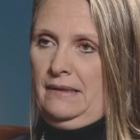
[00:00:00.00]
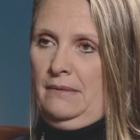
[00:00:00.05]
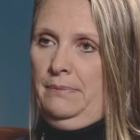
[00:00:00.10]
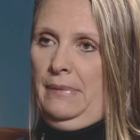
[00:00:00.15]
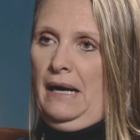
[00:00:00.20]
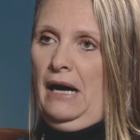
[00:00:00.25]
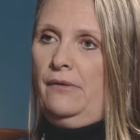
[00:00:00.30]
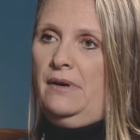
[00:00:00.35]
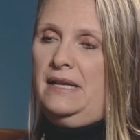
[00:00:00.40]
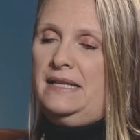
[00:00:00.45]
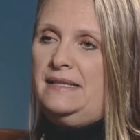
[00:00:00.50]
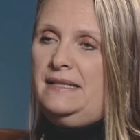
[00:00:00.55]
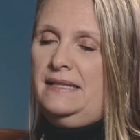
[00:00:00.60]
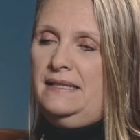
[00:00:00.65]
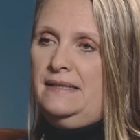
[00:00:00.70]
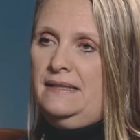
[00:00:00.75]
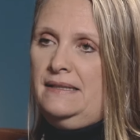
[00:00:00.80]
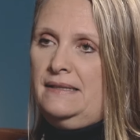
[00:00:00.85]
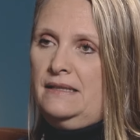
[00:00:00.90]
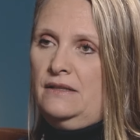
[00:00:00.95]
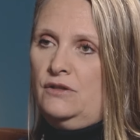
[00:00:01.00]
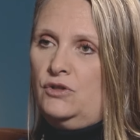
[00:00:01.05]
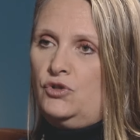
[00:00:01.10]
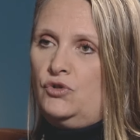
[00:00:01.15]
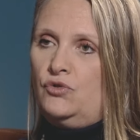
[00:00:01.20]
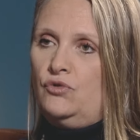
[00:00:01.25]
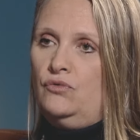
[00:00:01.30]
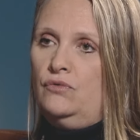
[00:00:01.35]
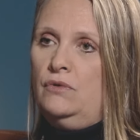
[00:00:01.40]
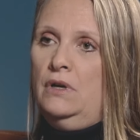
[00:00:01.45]
empowering citizens
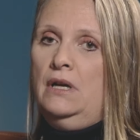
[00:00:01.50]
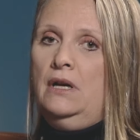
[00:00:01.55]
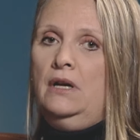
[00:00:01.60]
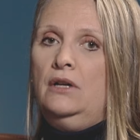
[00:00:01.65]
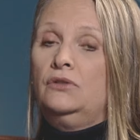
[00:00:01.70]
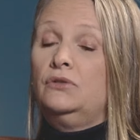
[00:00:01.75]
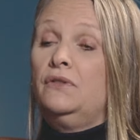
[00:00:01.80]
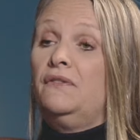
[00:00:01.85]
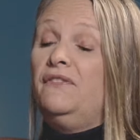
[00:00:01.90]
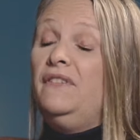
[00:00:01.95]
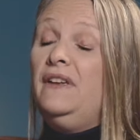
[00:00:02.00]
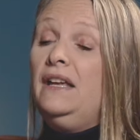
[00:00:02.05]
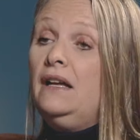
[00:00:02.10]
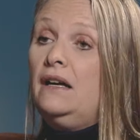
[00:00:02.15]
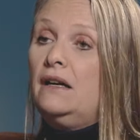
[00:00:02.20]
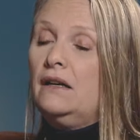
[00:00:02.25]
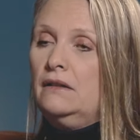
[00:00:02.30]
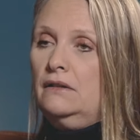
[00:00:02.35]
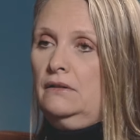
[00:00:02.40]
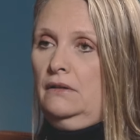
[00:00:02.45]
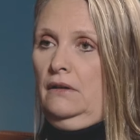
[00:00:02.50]
to think